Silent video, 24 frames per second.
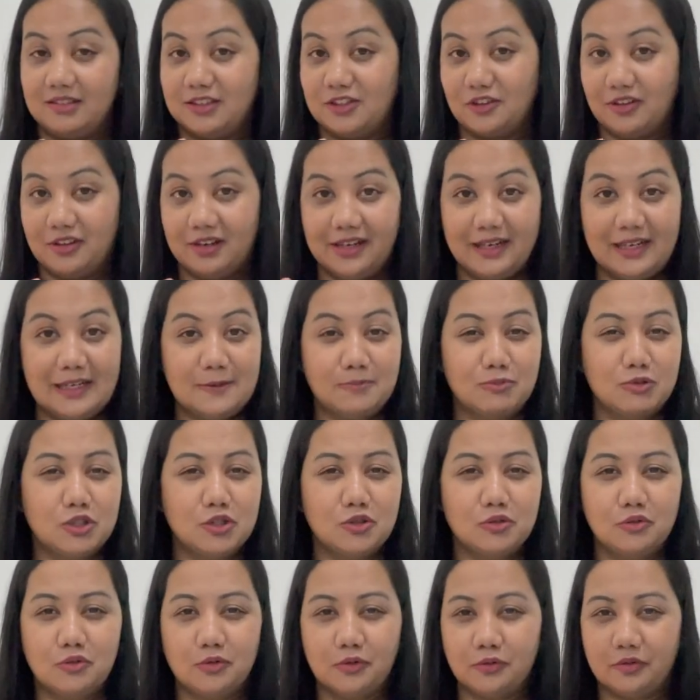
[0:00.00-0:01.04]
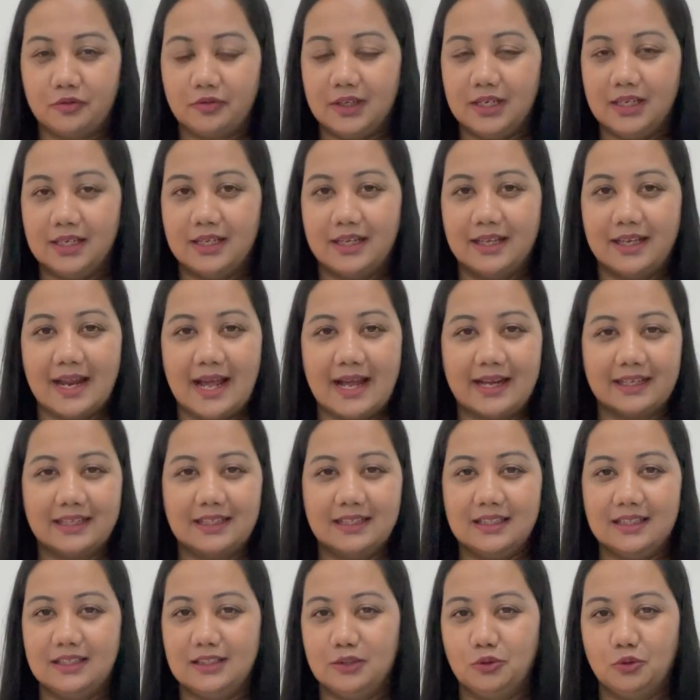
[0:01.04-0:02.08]
your lips, you don't feel
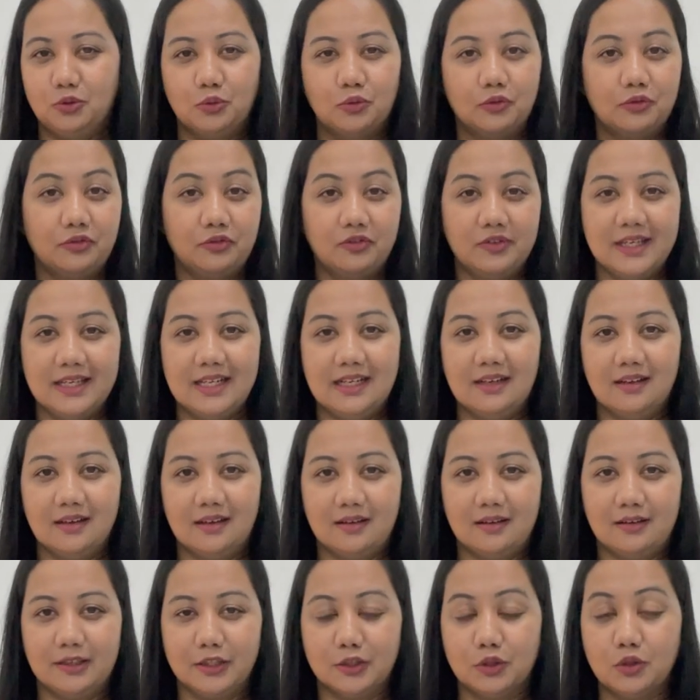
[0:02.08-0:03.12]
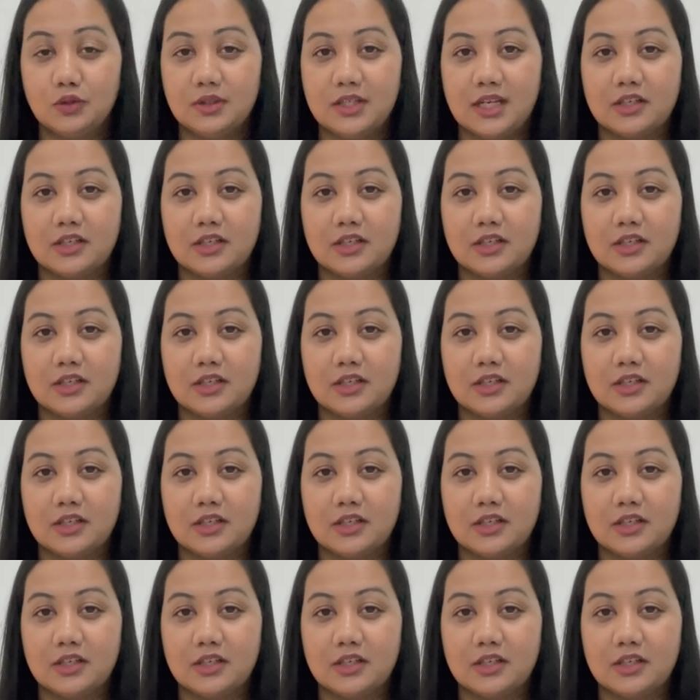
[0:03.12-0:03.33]
cracky, you don't feel you know,